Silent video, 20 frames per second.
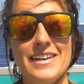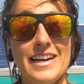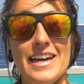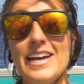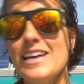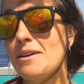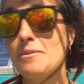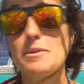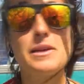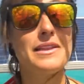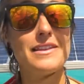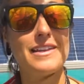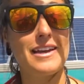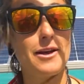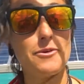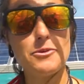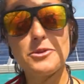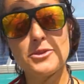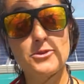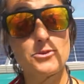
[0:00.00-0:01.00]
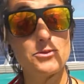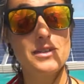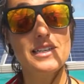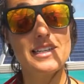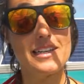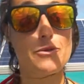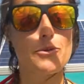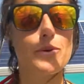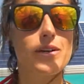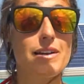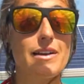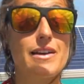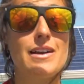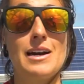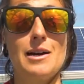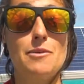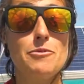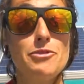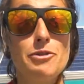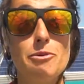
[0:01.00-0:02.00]
And I mean, it was really, really
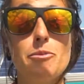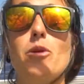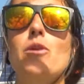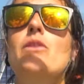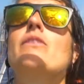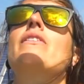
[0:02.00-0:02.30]
comfortable